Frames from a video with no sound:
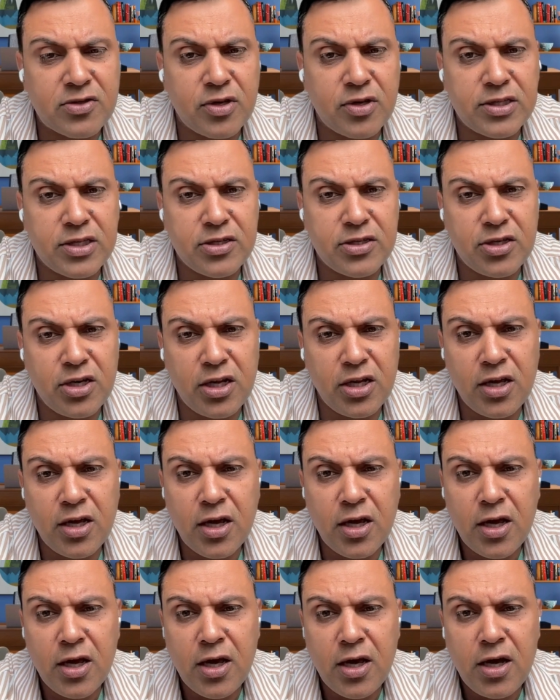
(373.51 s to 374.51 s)
So essentially,
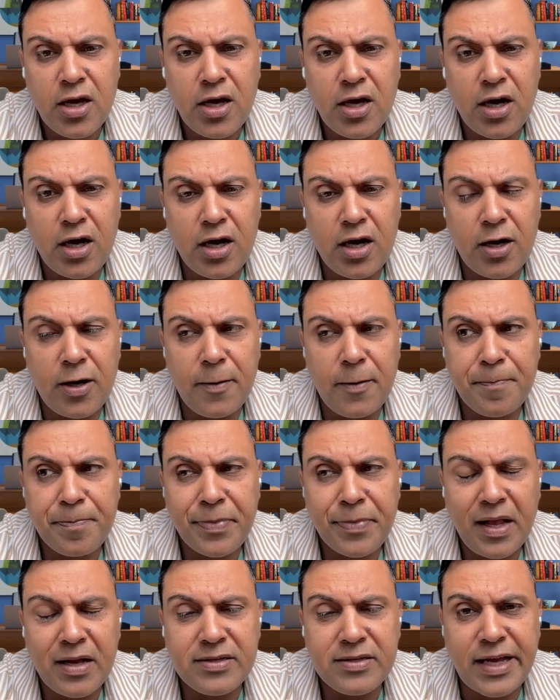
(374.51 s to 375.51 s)
uh,
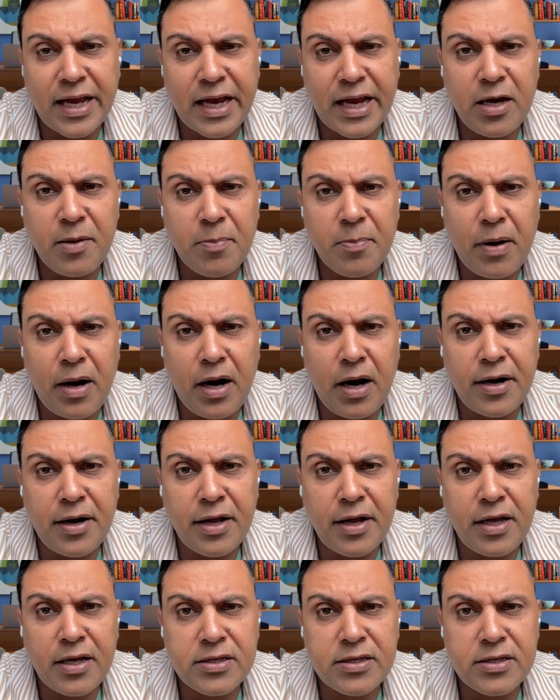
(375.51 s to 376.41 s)
second part